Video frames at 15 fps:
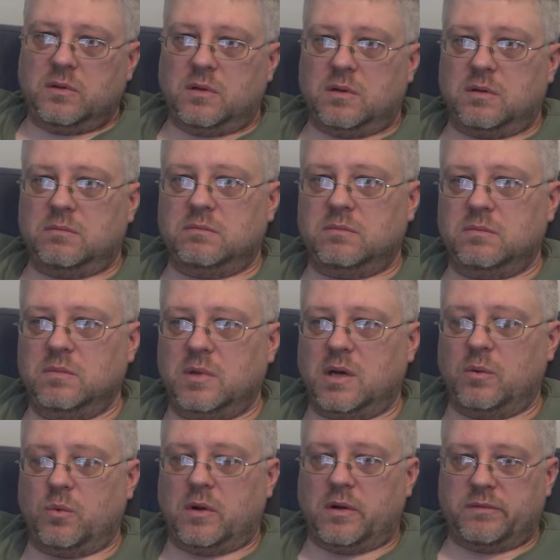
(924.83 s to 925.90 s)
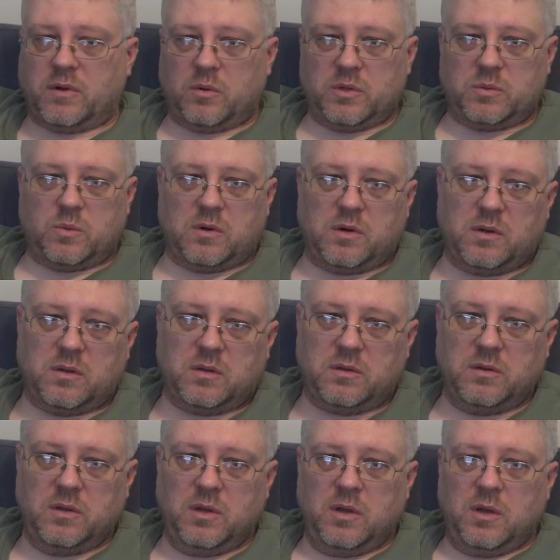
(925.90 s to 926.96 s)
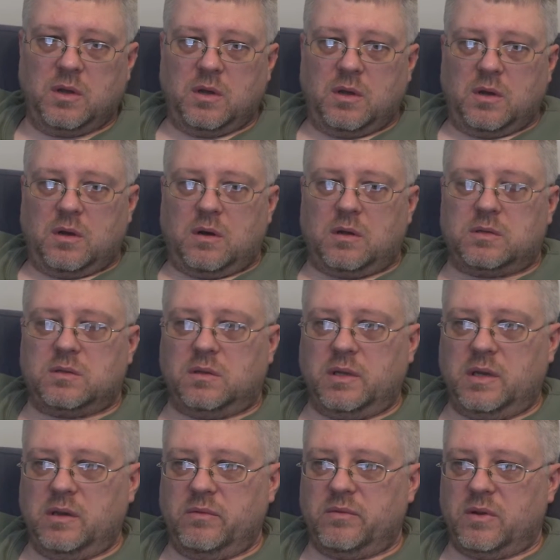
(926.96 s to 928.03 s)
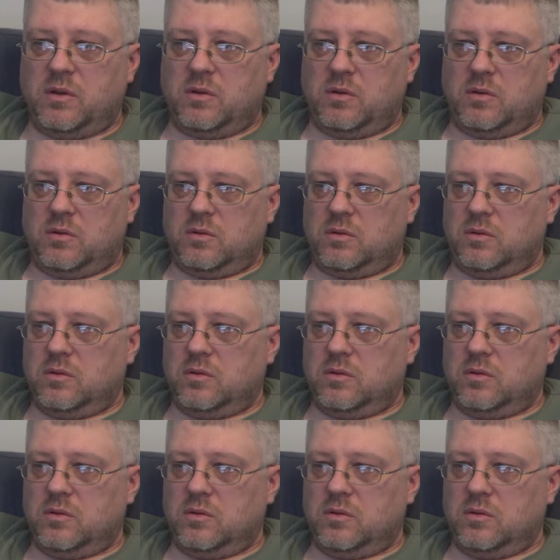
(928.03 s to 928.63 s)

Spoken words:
I've always wanted a sleeve, and